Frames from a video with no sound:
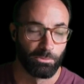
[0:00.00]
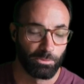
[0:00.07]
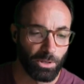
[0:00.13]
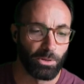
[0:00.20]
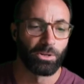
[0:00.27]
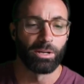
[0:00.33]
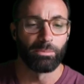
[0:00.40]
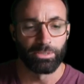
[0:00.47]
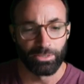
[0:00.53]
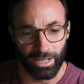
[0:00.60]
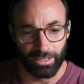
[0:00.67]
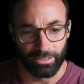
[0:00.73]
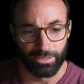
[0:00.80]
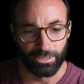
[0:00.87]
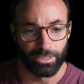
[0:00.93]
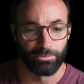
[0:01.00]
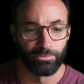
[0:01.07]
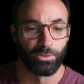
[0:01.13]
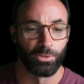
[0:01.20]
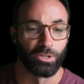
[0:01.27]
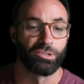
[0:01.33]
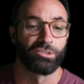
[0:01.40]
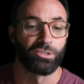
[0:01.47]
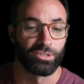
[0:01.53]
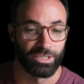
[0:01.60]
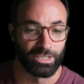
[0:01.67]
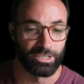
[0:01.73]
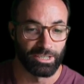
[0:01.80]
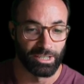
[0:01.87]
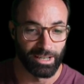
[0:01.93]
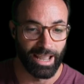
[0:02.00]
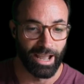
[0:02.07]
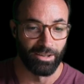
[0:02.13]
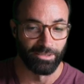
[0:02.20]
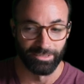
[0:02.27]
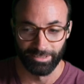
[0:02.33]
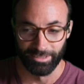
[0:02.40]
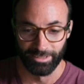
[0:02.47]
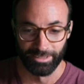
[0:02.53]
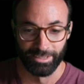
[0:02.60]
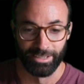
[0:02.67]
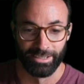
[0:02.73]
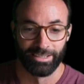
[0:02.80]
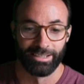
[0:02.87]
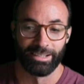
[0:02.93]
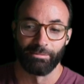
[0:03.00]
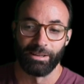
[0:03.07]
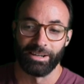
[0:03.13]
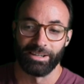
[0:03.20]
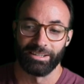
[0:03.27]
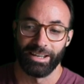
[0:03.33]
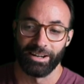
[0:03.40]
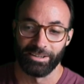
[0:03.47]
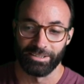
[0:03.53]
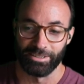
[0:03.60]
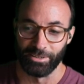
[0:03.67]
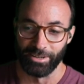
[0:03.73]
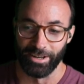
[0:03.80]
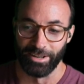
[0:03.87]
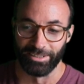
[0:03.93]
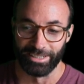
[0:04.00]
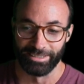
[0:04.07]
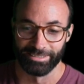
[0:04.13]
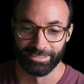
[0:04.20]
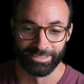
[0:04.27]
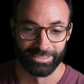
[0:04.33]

Director for Strategic Accounts. How are you doing, Holly?